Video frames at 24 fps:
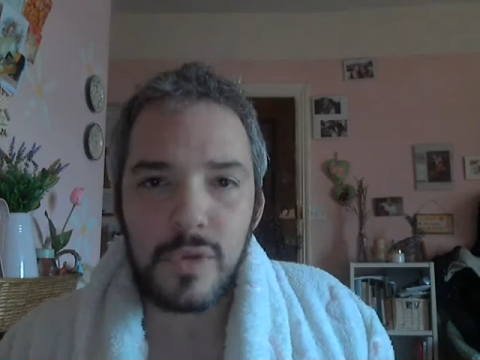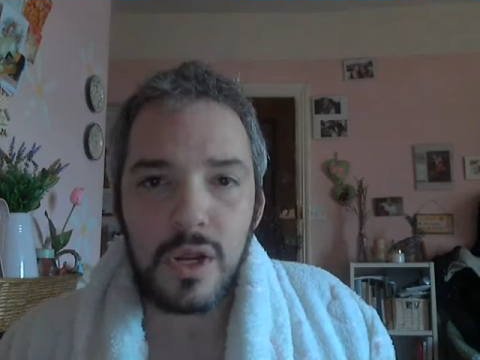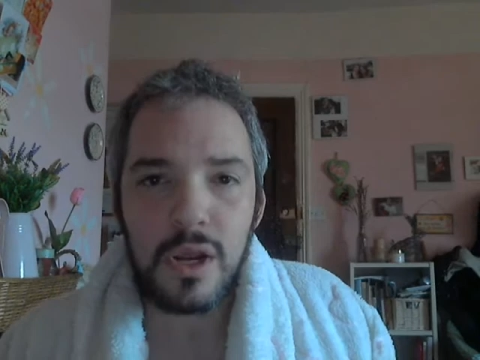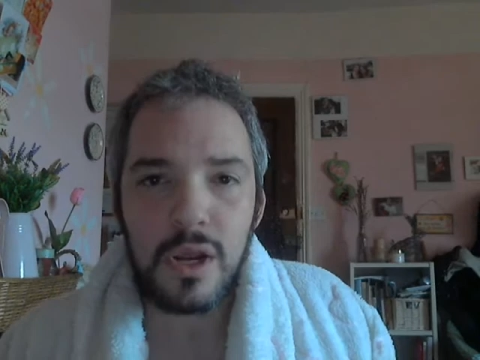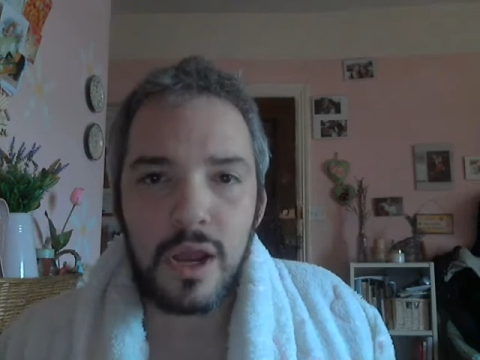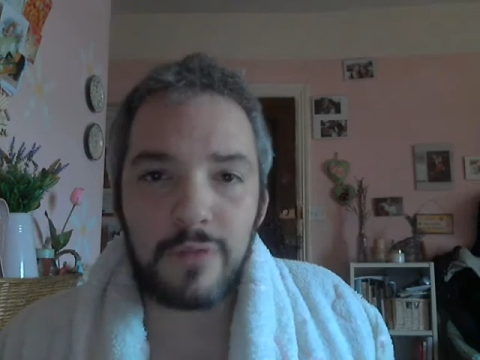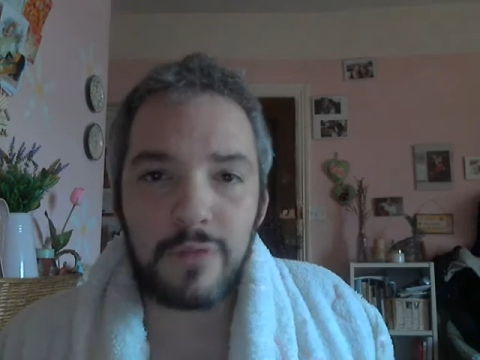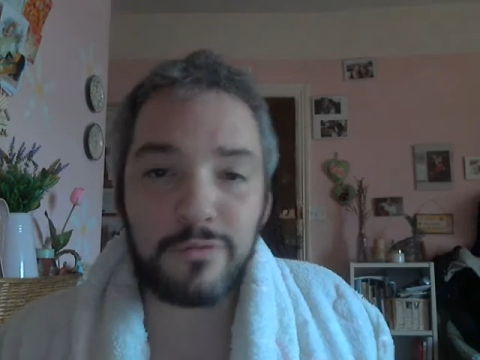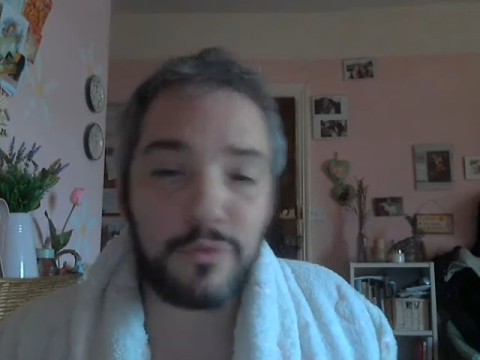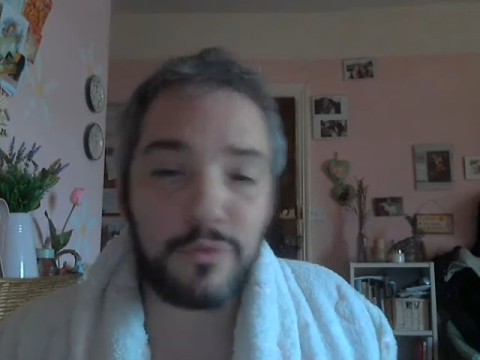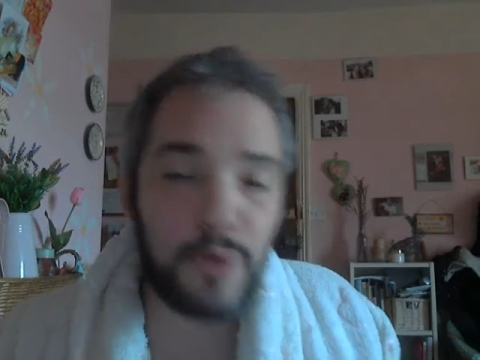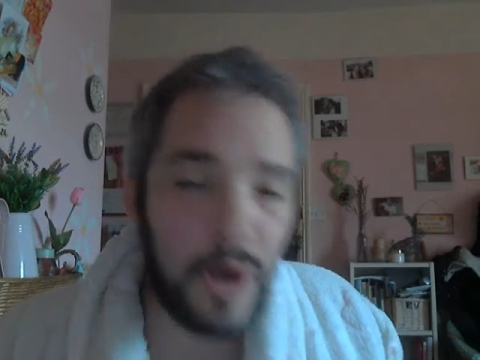
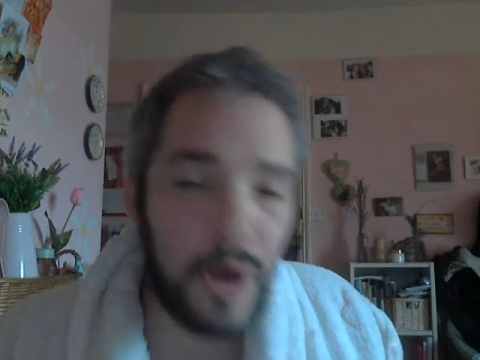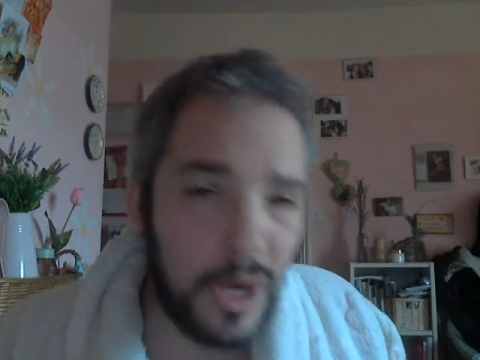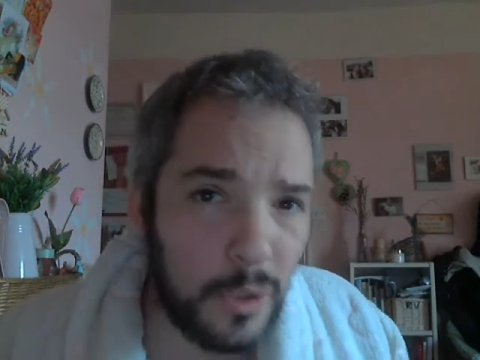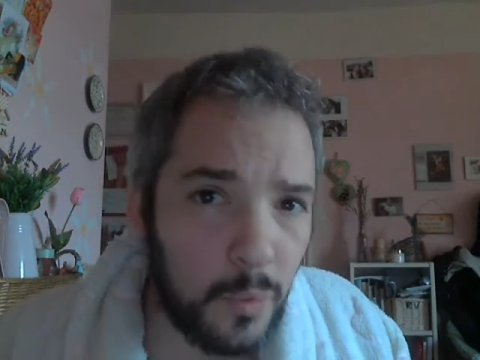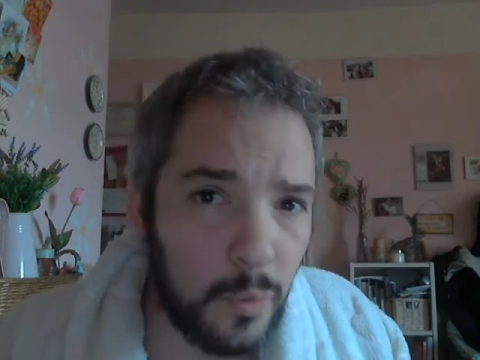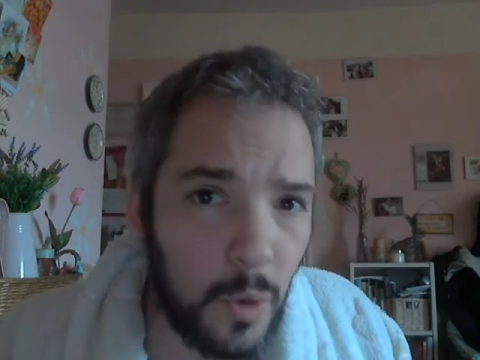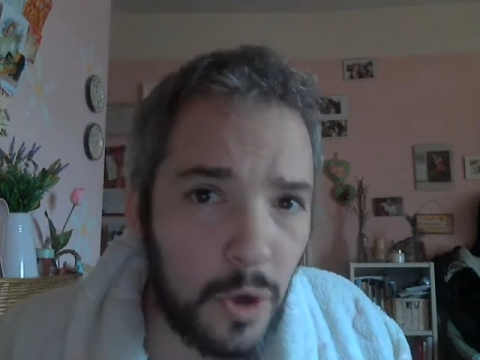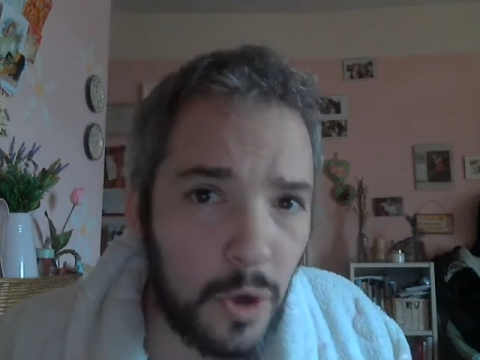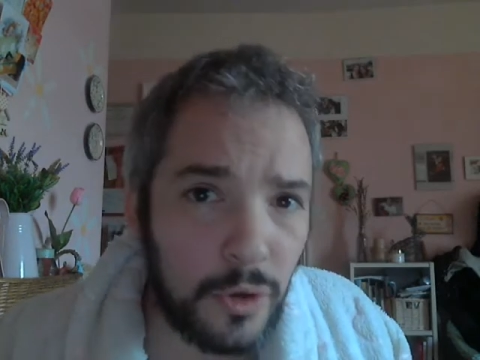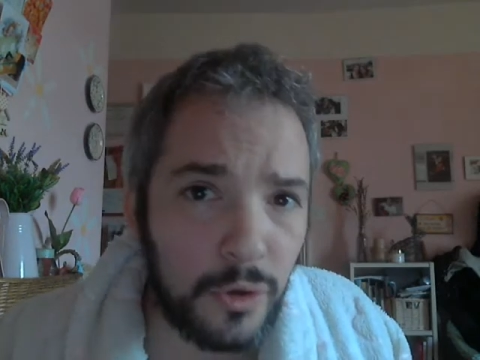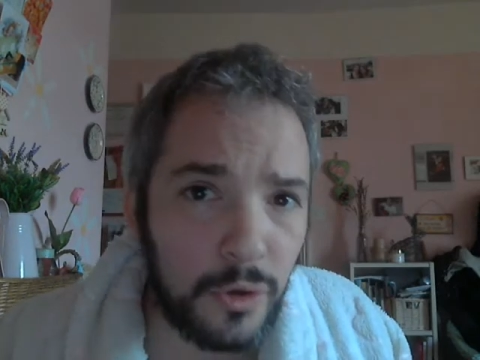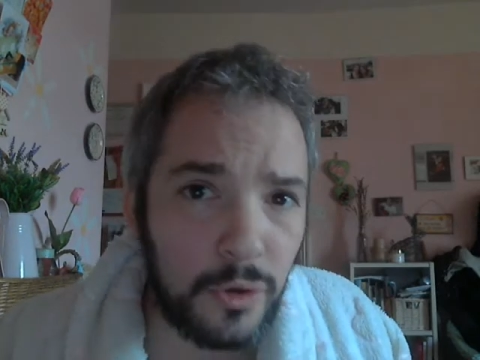And for
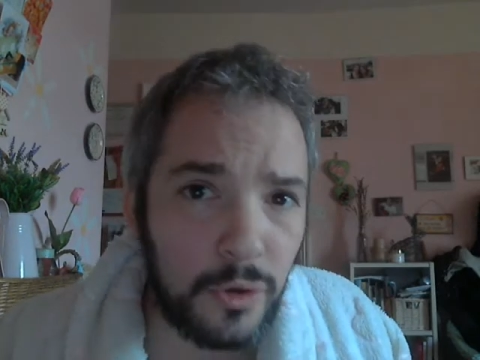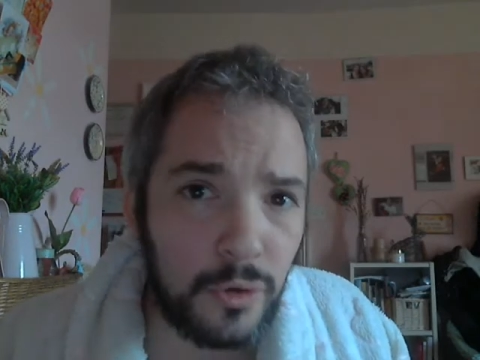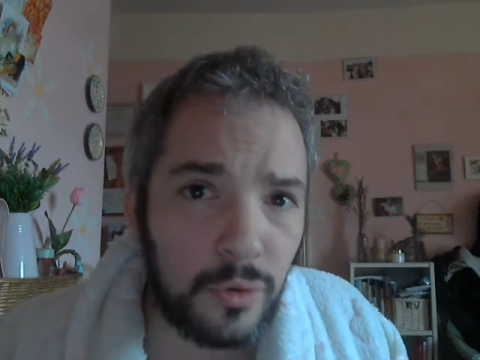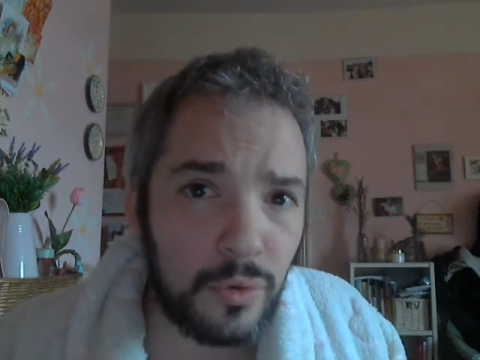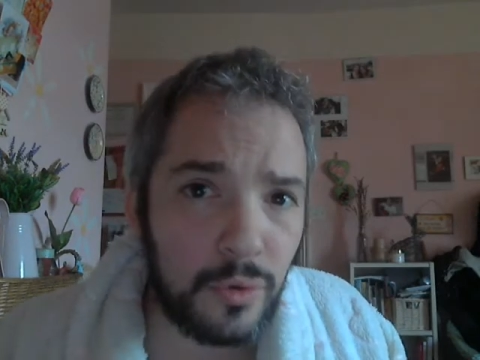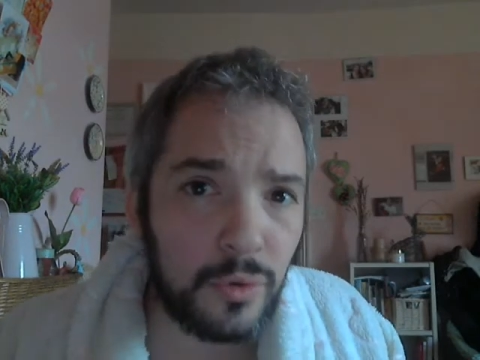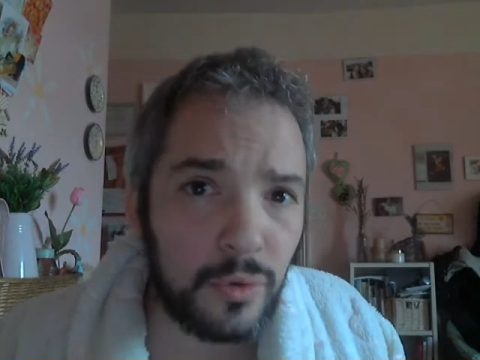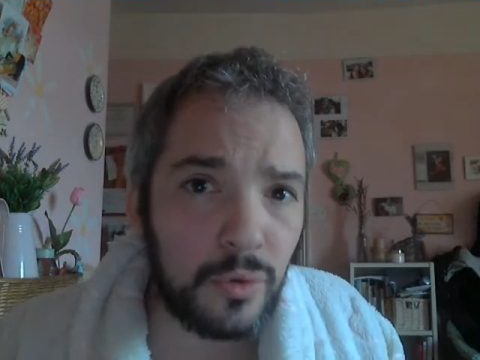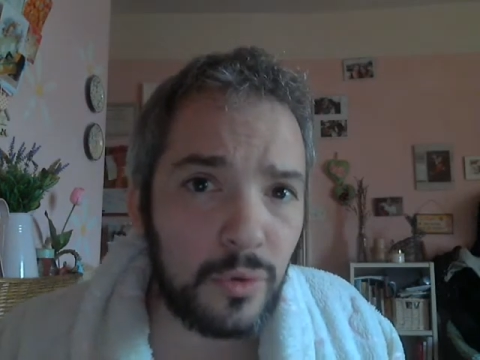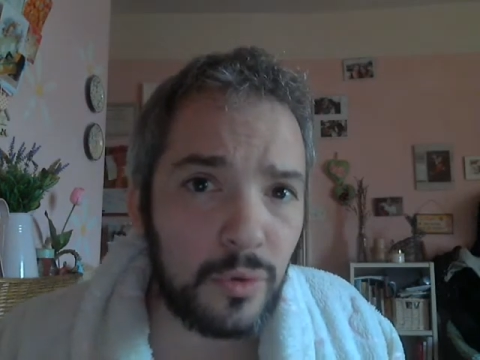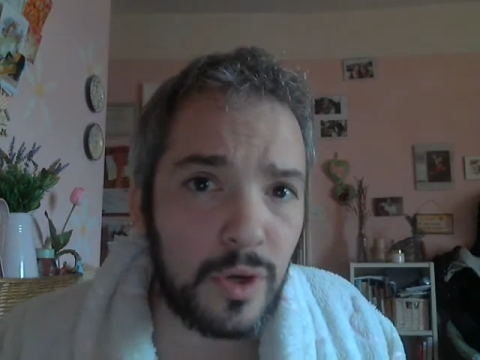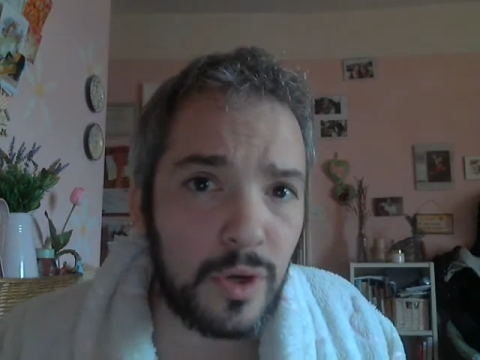anyone
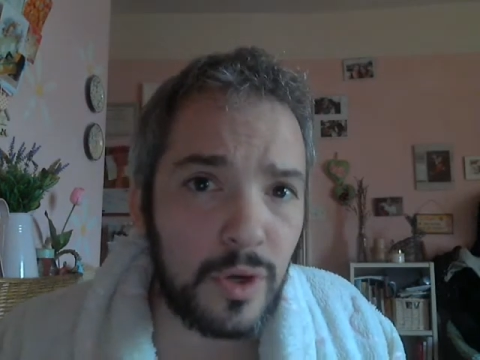who